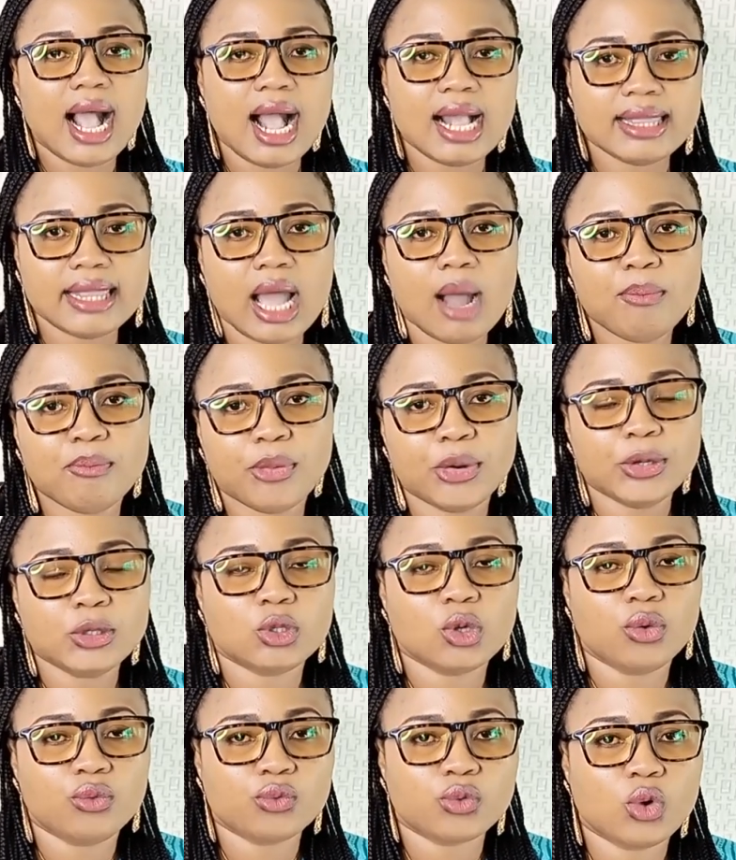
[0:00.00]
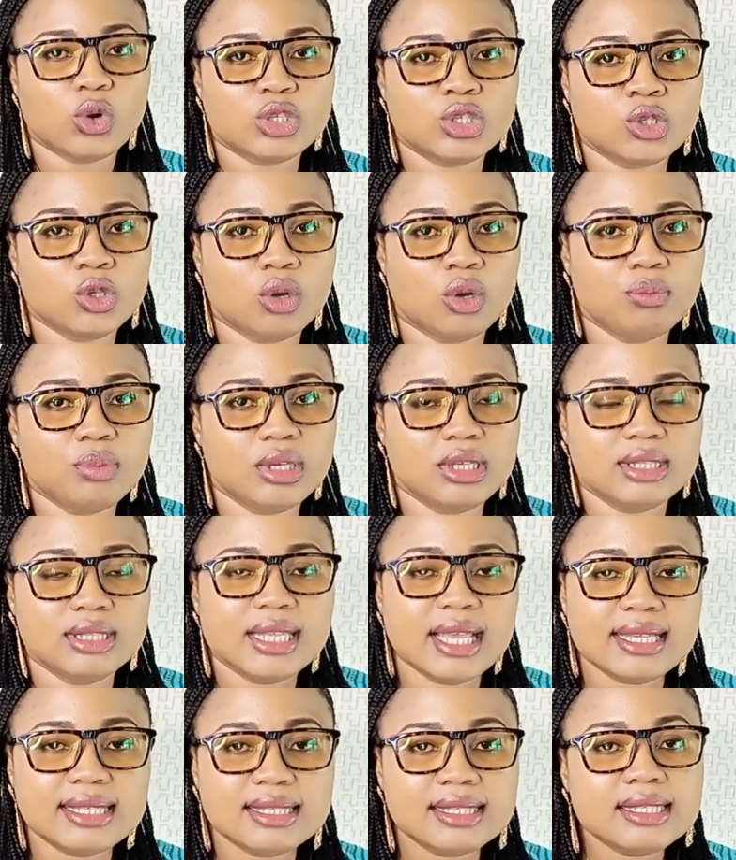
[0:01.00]
at that point of crossing your pig,
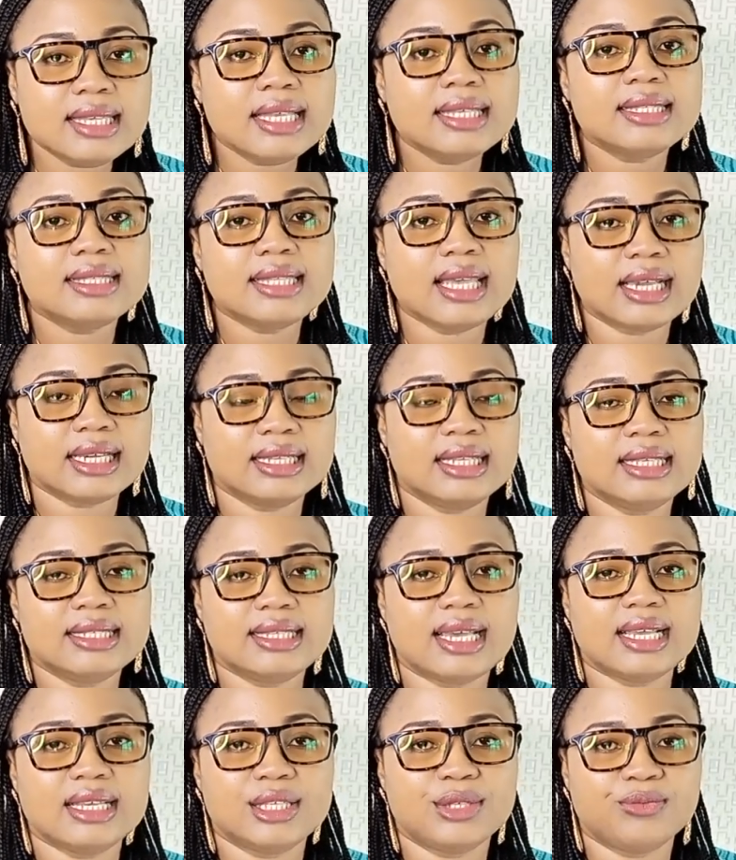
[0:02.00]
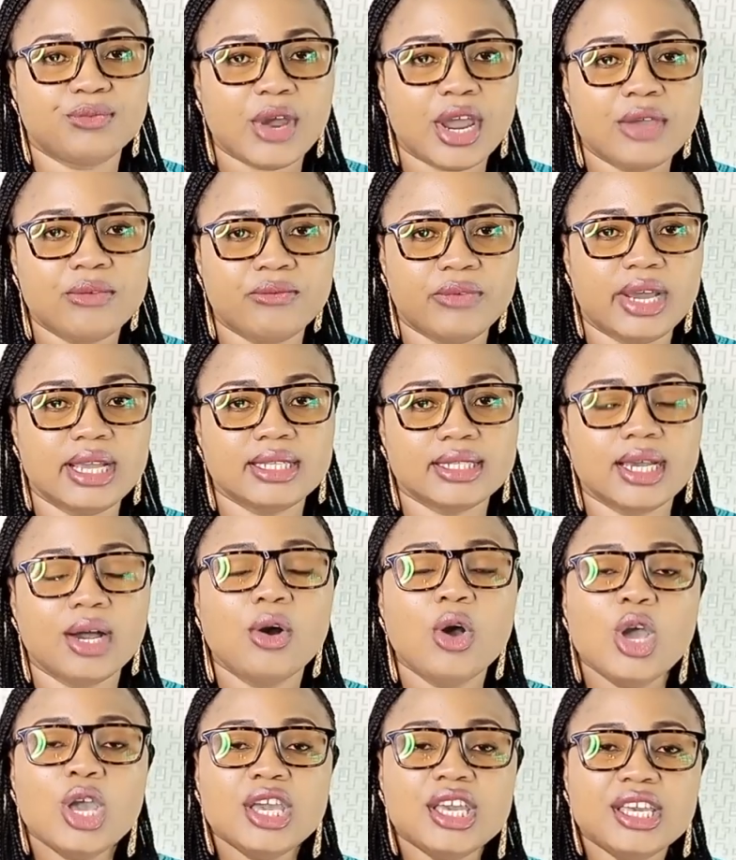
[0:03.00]
the sixth technique that is very vital
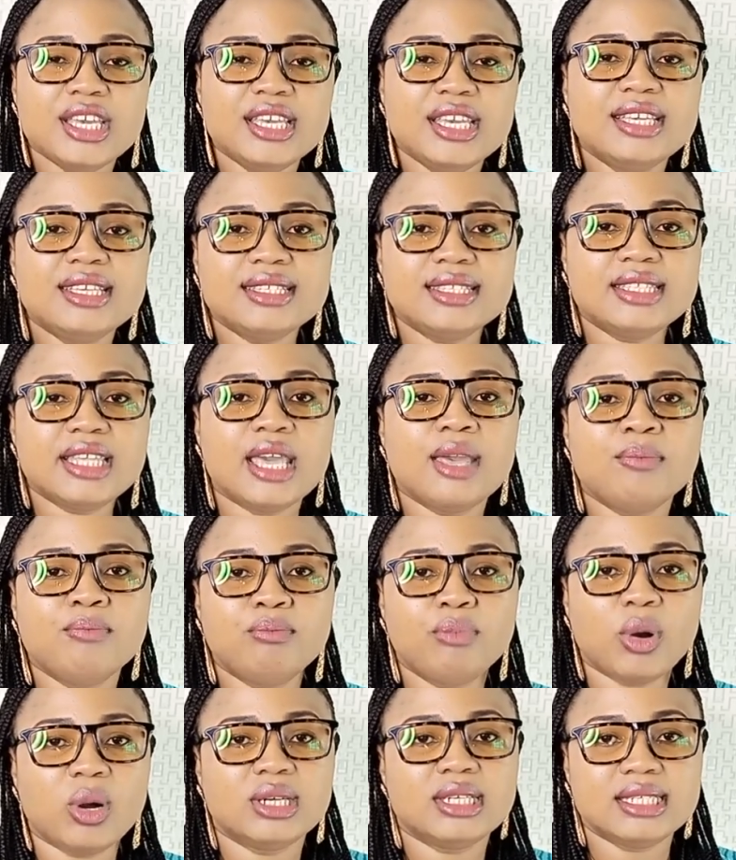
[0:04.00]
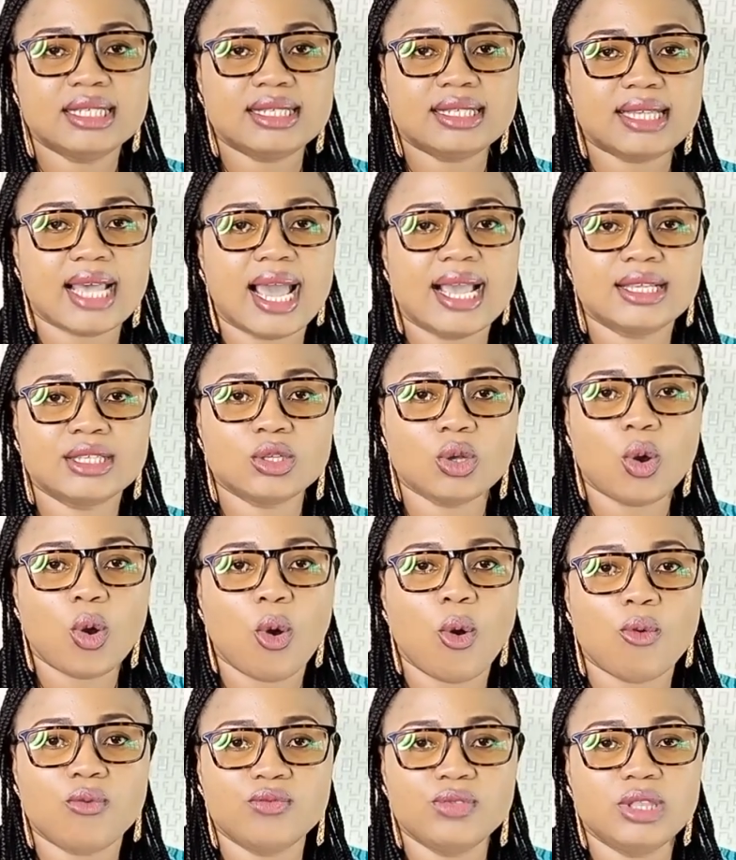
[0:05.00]
is the body size
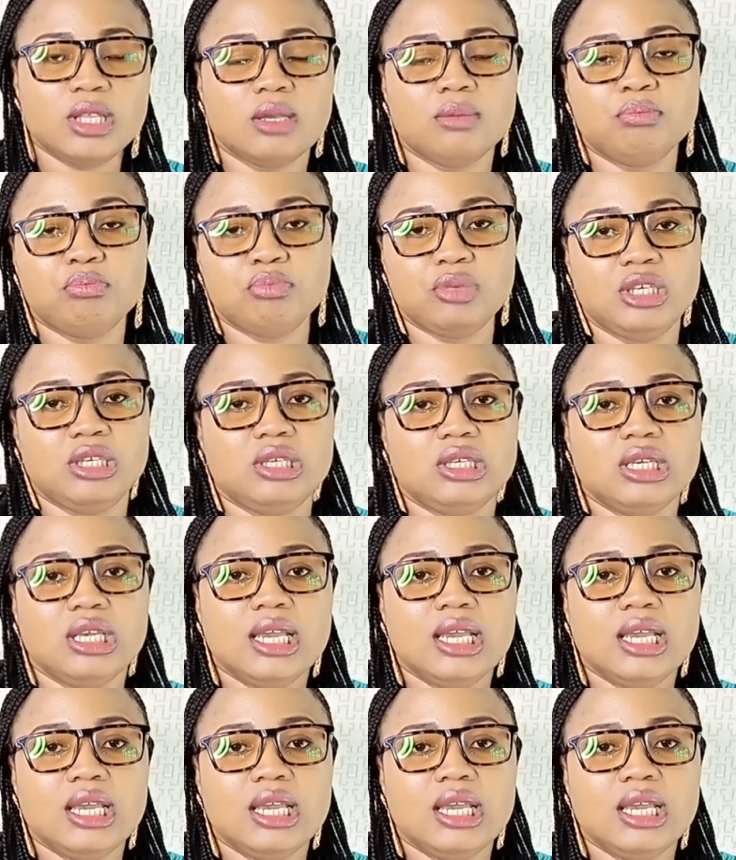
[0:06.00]
of the pig.